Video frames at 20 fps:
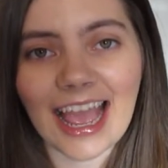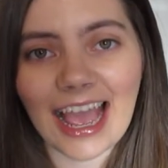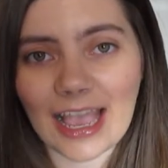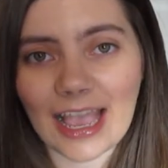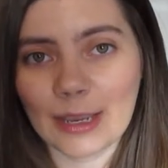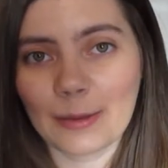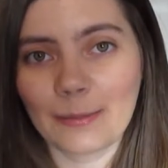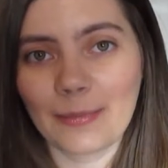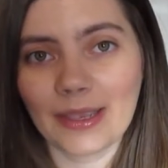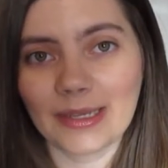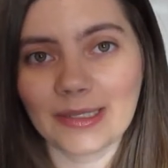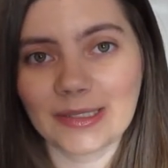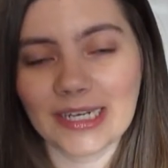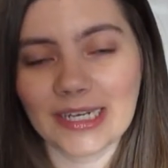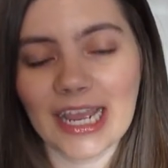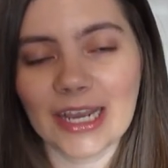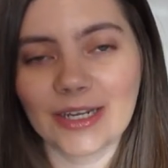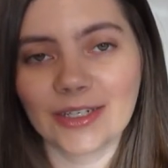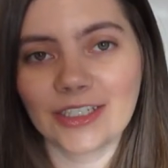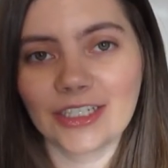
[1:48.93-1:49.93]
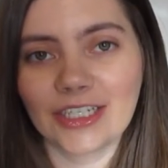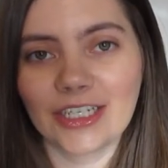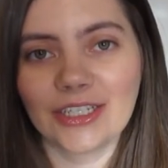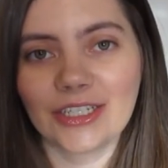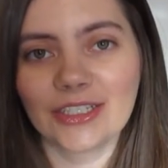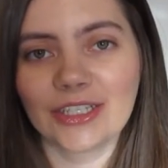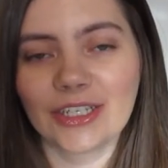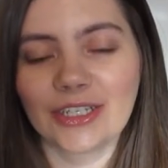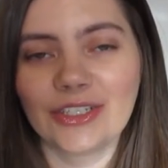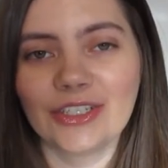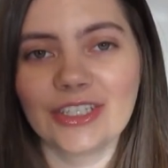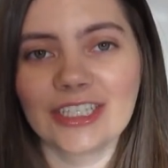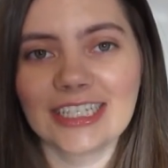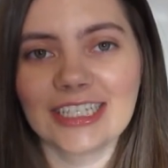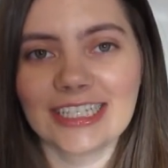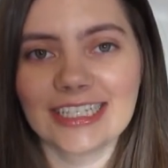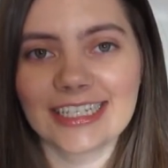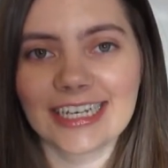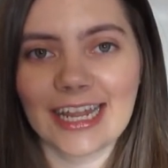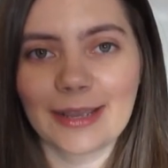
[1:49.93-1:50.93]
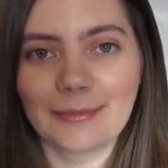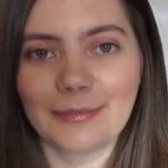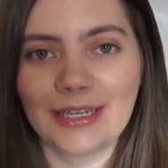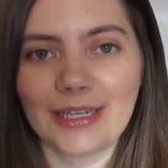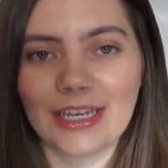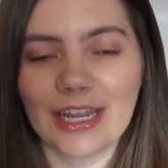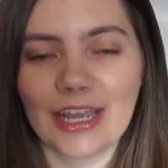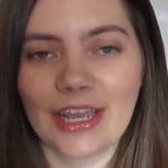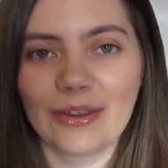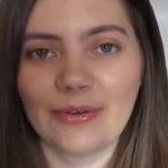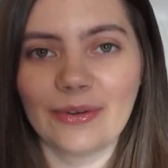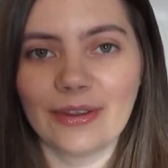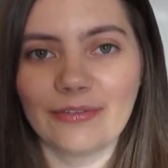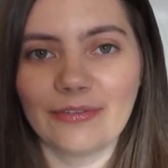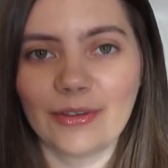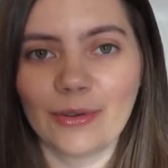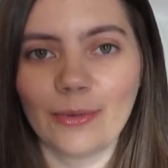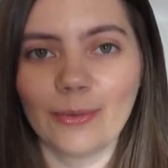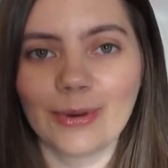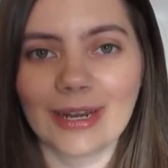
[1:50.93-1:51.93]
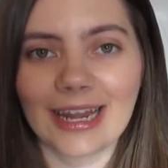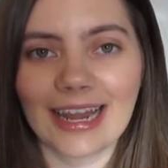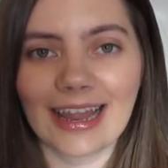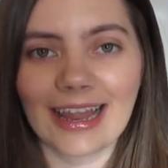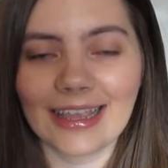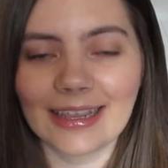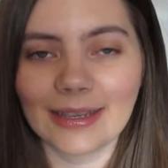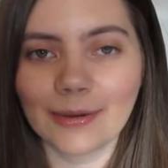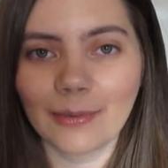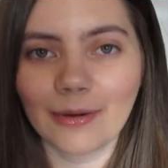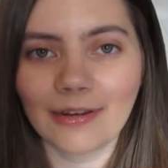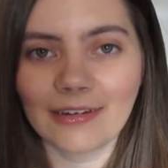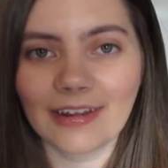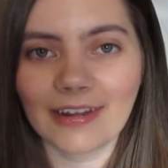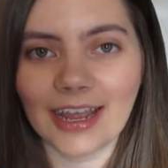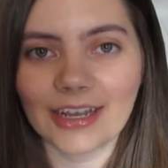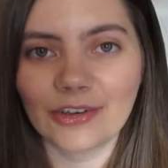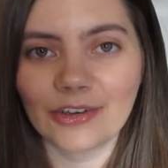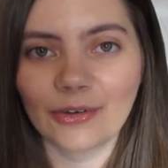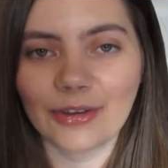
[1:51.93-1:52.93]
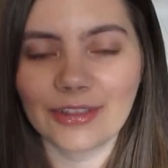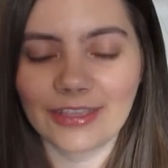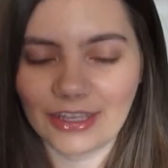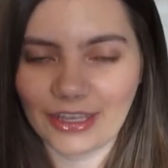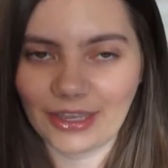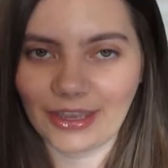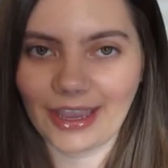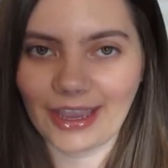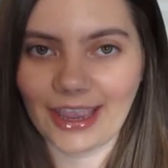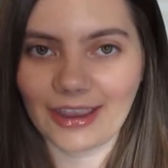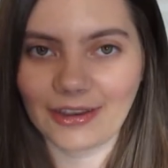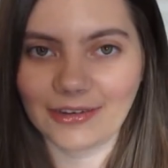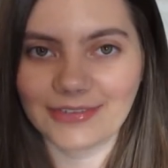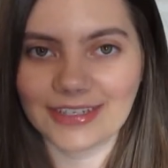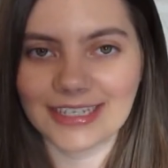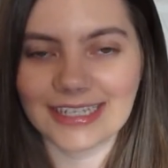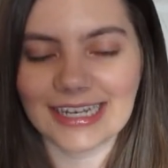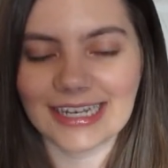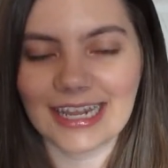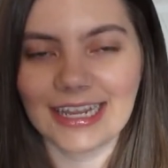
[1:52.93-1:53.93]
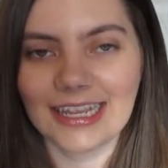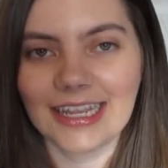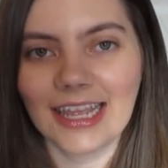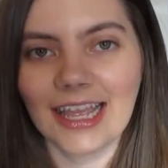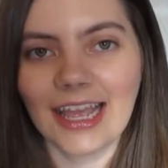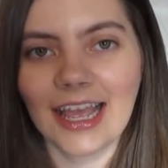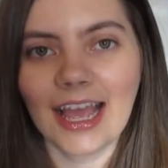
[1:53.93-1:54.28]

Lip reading: I can post them out to you, so you just need to let me know if you would like one, and you're in the UK obviously.